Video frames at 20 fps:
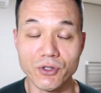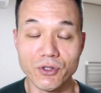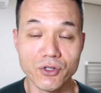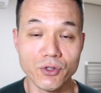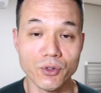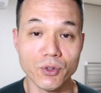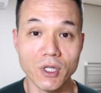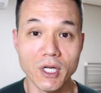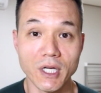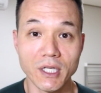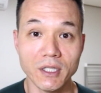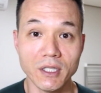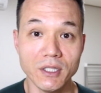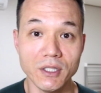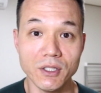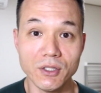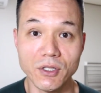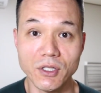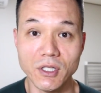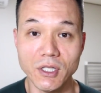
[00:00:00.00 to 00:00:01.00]
So a lot of
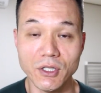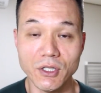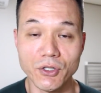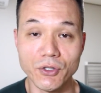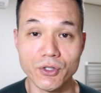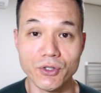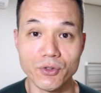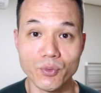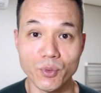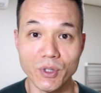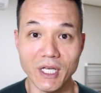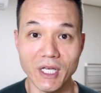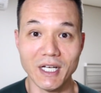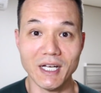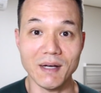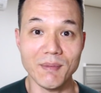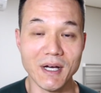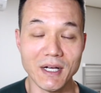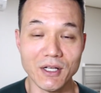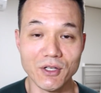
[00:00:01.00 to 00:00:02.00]
these teachers, when they
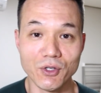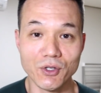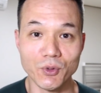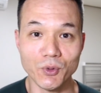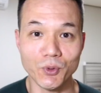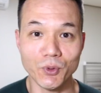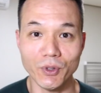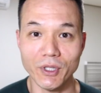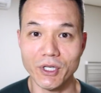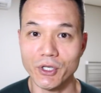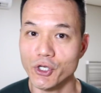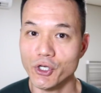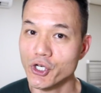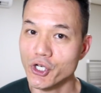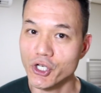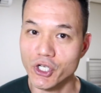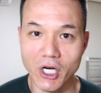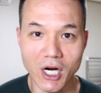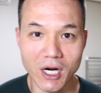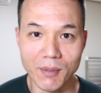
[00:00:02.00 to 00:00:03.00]
come out of school, they're
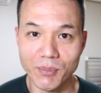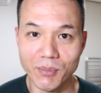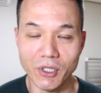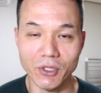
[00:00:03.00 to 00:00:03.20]
sharp.